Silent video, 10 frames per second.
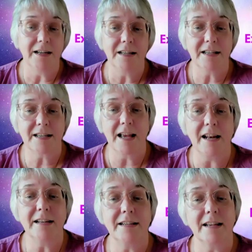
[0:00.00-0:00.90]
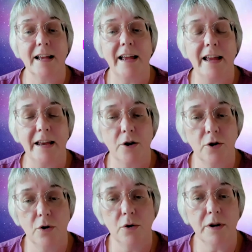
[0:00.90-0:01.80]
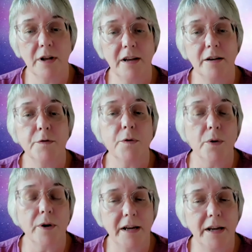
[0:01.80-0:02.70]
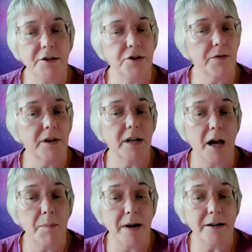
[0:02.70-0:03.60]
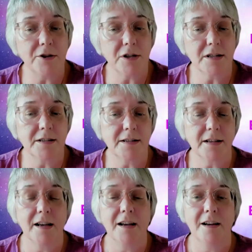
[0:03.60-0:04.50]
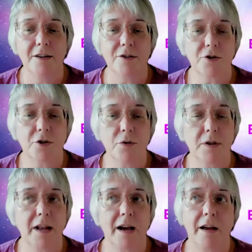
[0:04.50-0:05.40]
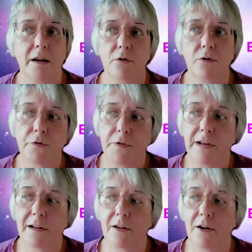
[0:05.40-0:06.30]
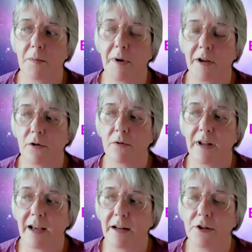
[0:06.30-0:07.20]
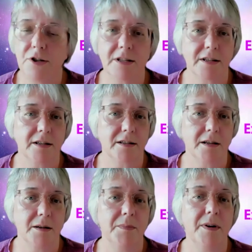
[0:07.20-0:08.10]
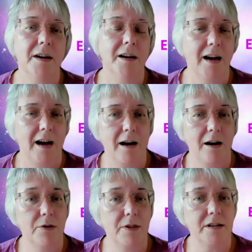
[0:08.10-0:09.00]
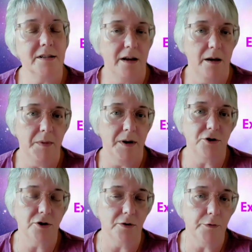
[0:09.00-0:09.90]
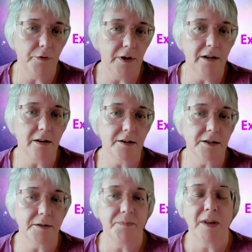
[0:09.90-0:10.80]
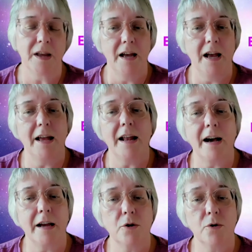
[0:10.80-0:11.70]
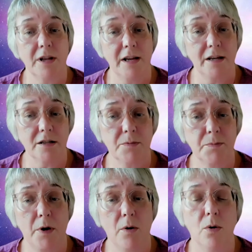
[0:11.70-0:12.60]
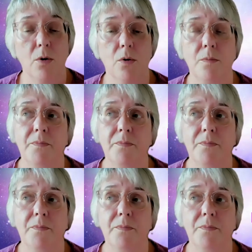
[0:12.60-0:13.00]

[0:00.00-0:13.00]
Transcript: sent a coding for each of the dimensions so that I could feel on my own energy system how this dimension feels, and I could explore.